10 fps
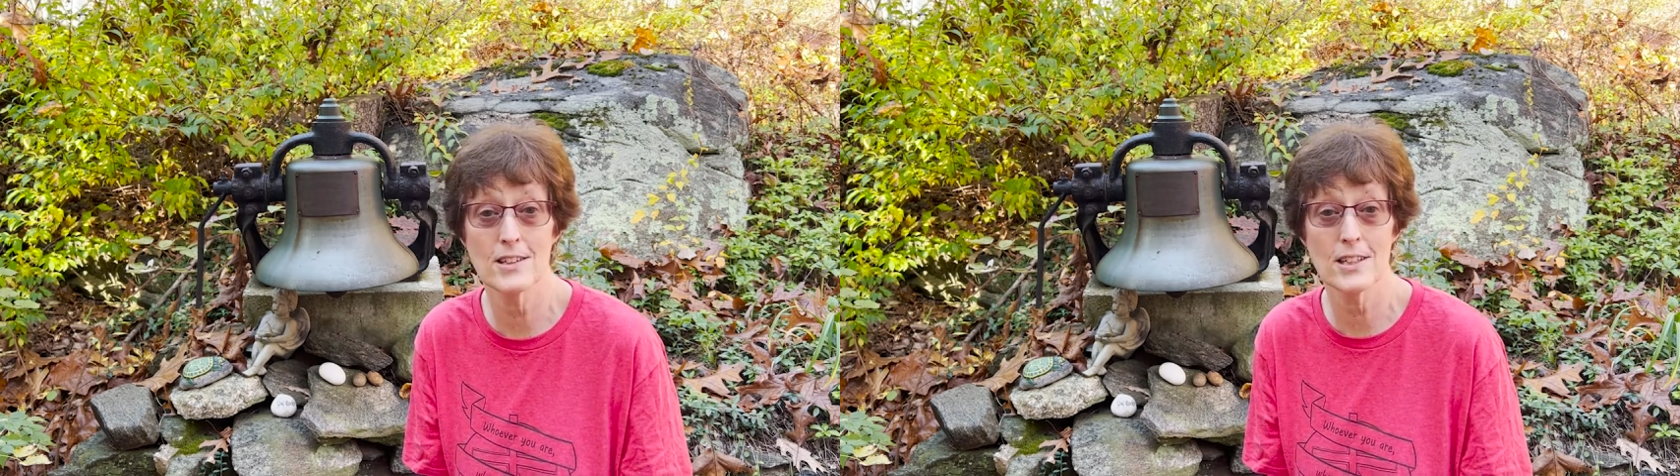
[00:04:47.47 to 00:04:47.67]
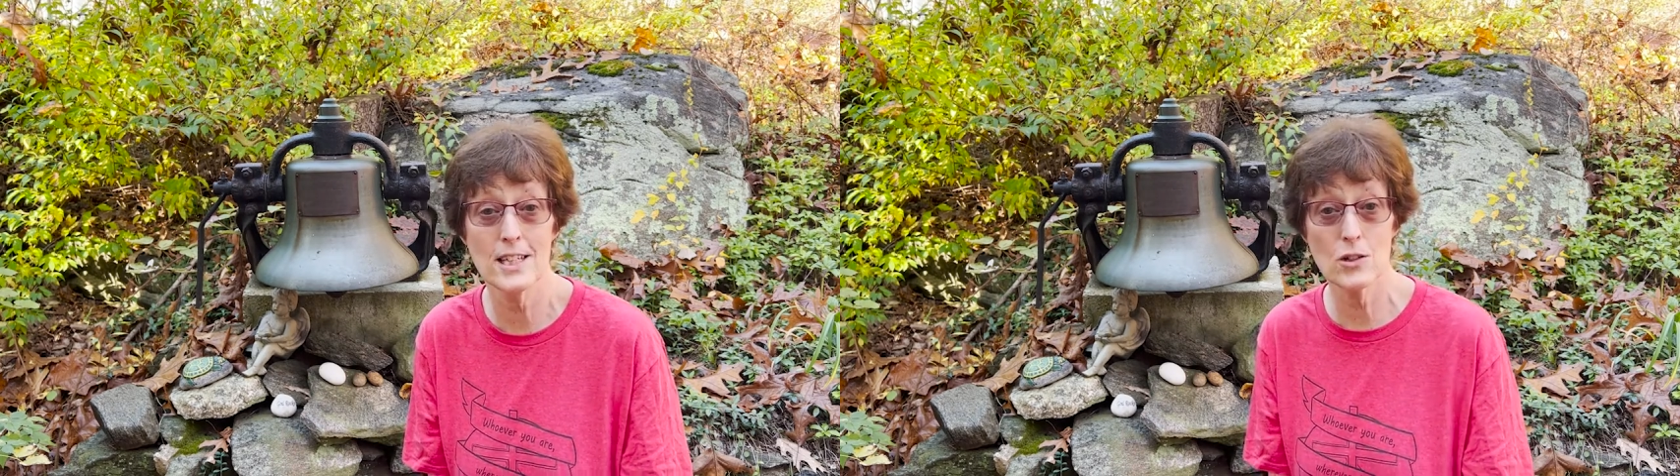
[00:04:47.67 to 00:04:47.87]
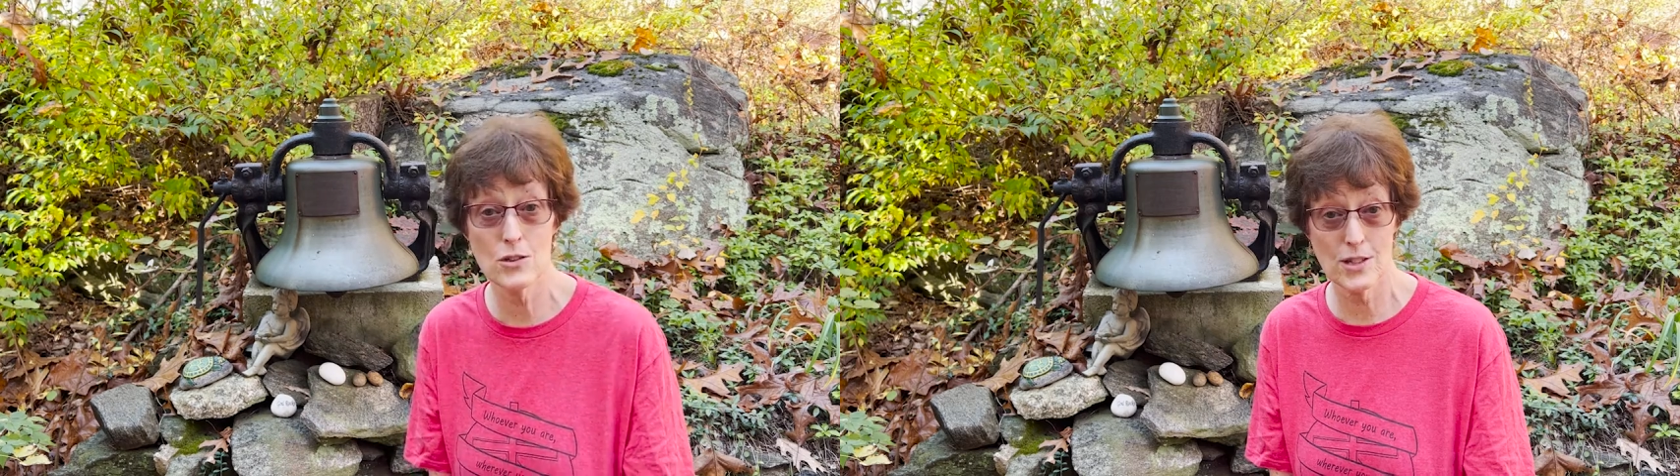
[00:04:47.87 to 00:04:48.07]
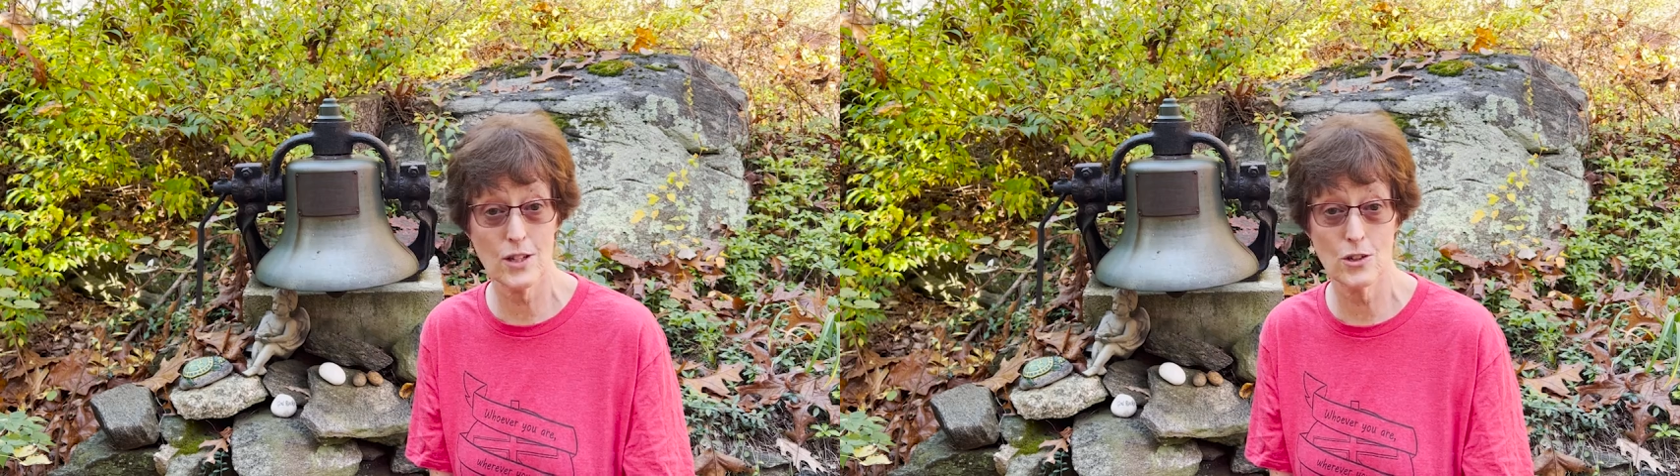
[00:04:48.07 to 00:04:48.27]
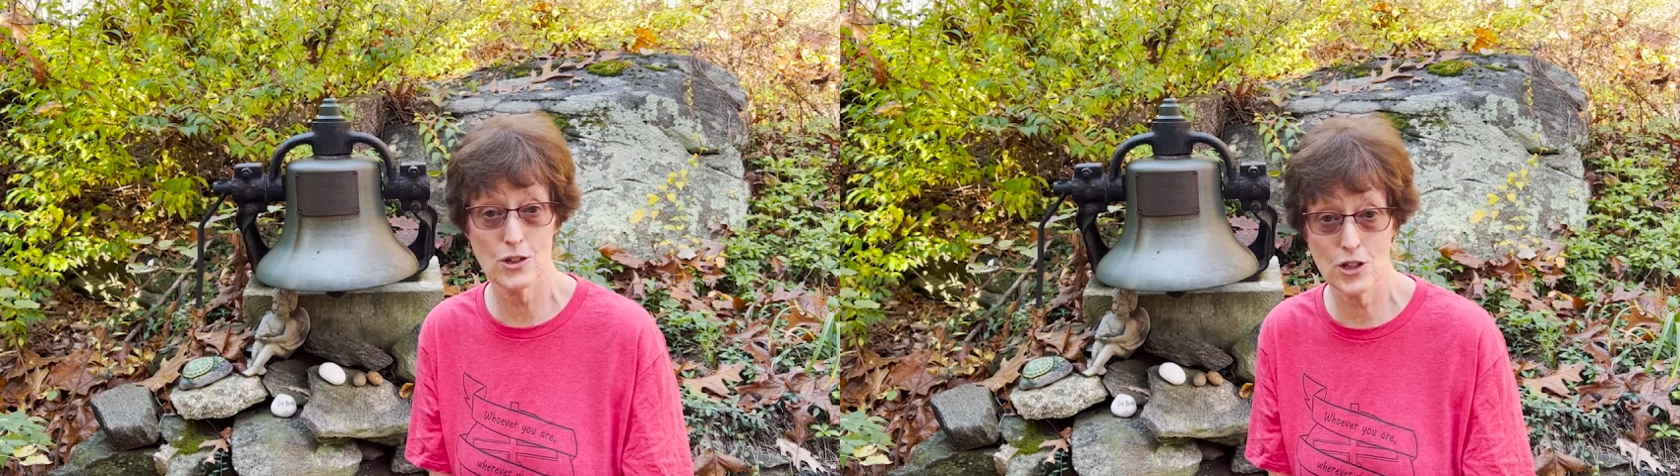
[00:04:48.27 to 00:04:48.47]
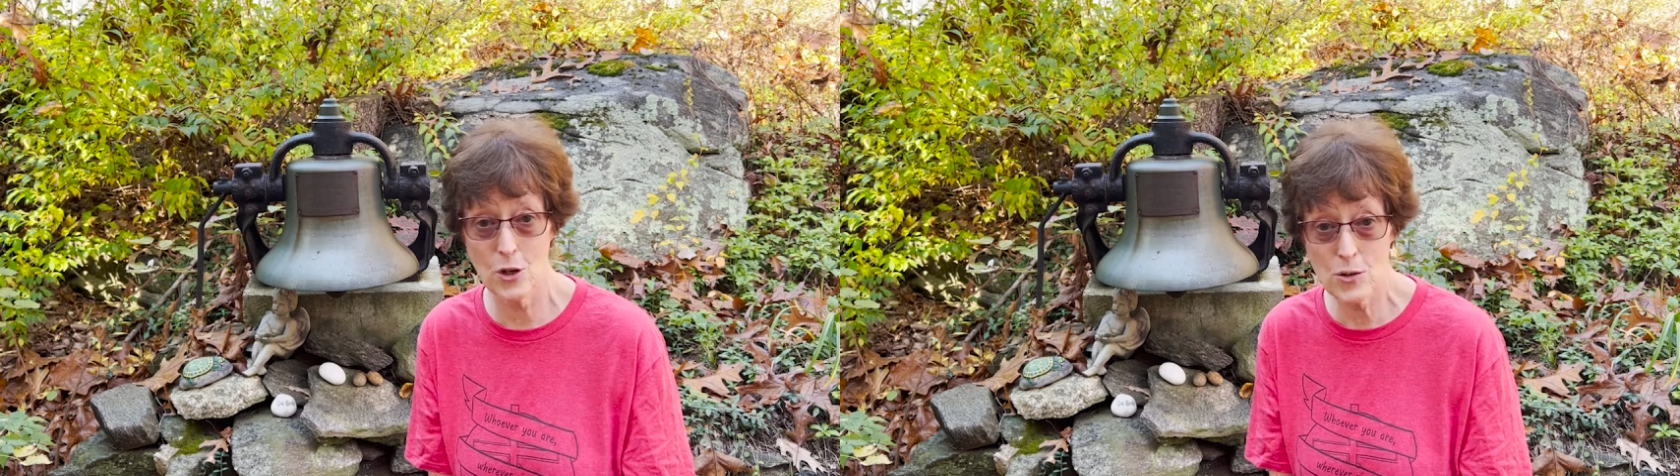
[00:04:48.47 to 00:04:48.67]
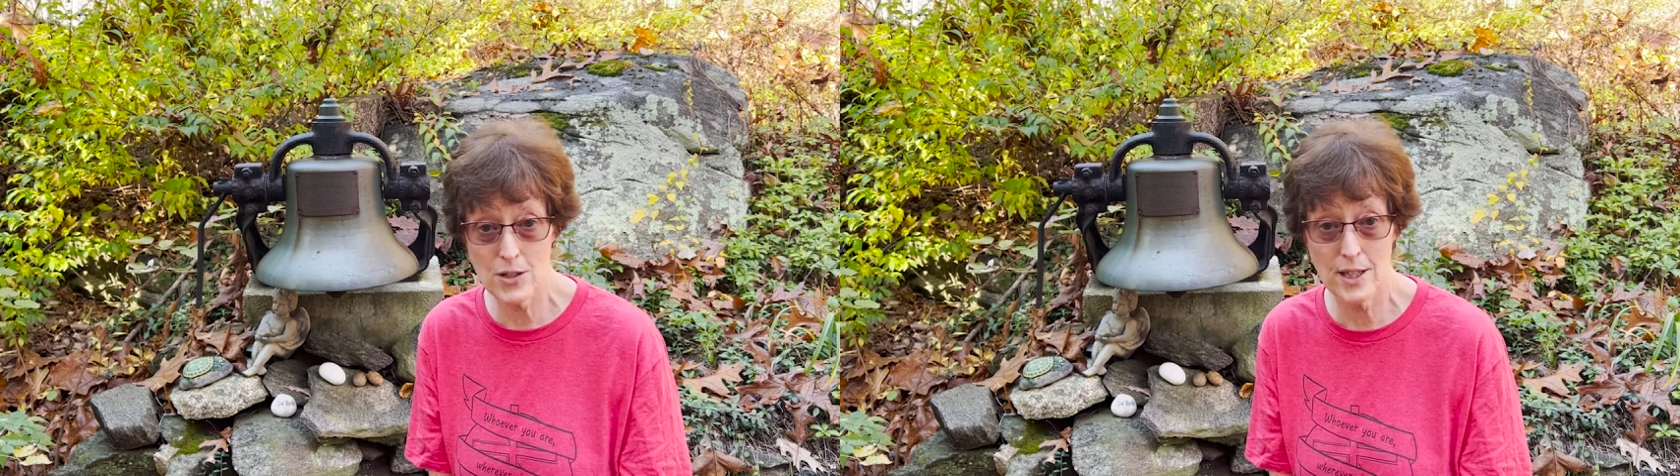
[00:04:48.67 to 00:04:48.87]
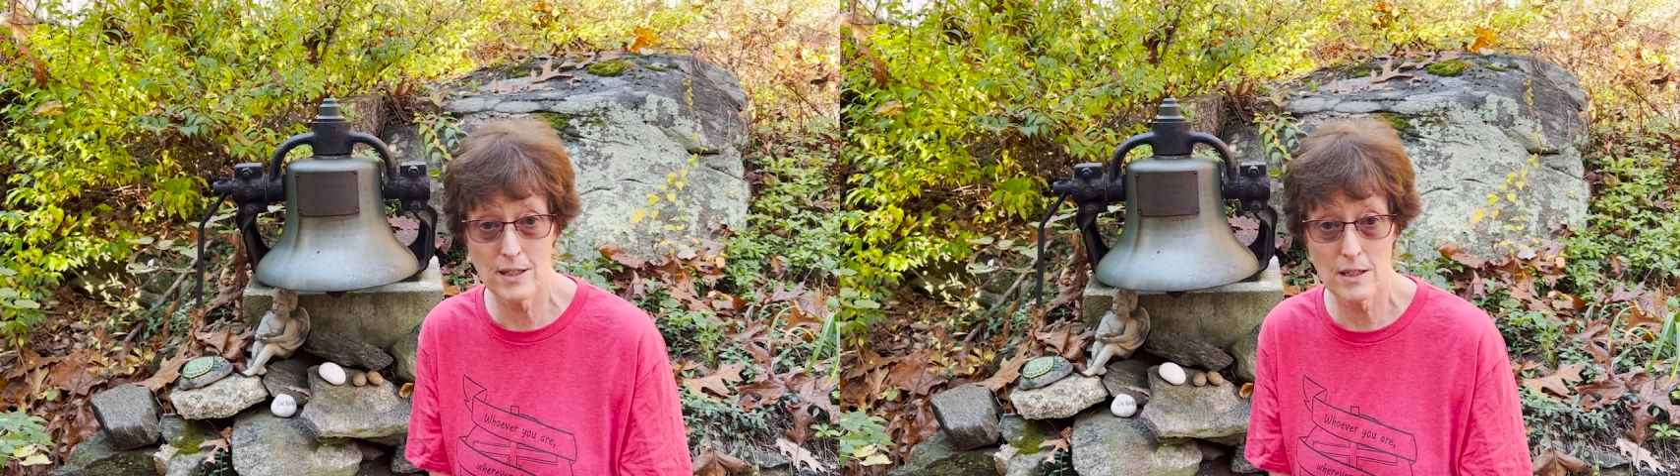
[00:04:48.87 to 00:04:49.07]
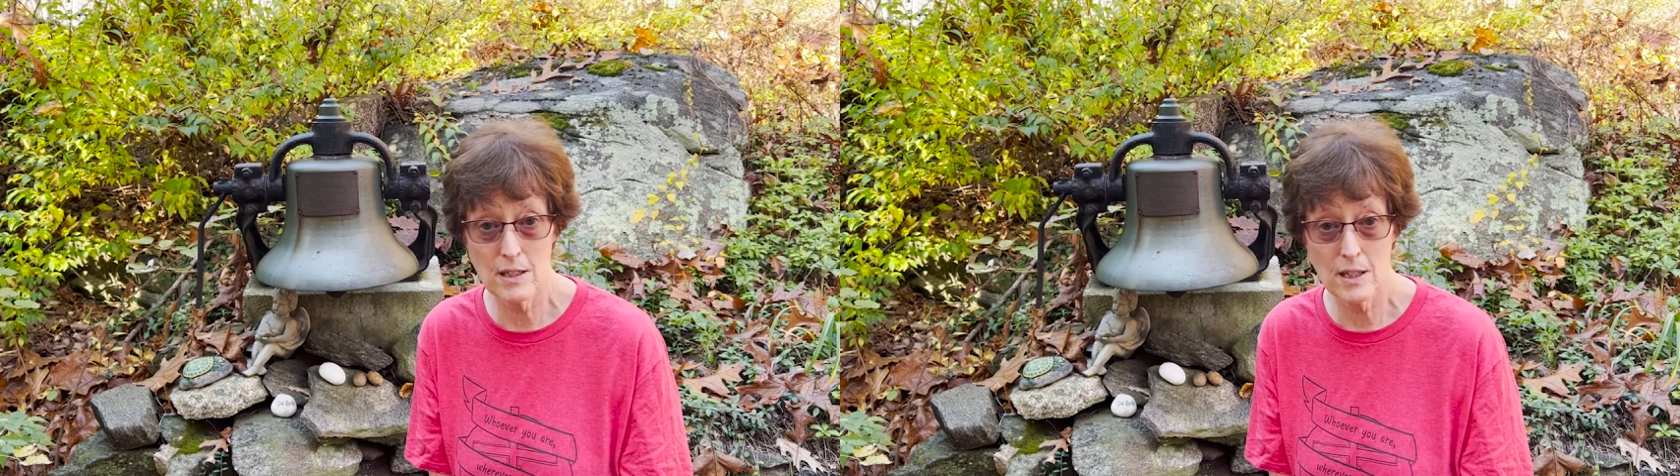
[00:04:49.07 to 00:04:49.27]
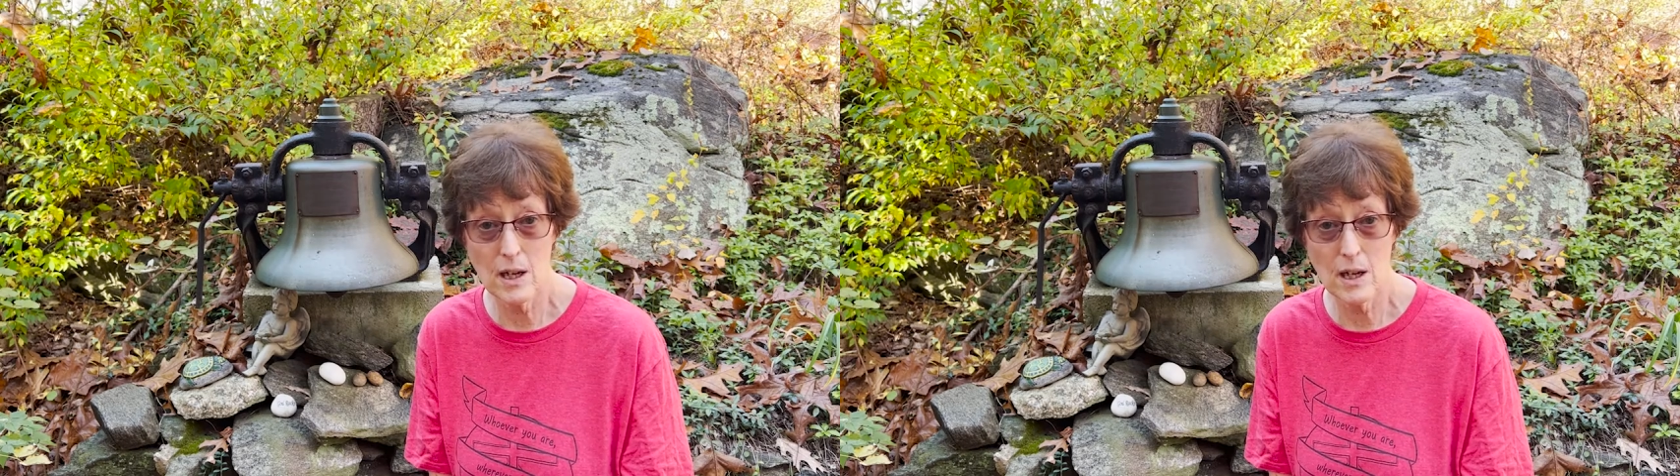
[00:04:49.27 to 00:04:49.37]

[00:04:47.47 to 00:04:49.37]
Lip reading: the leaders that are chosen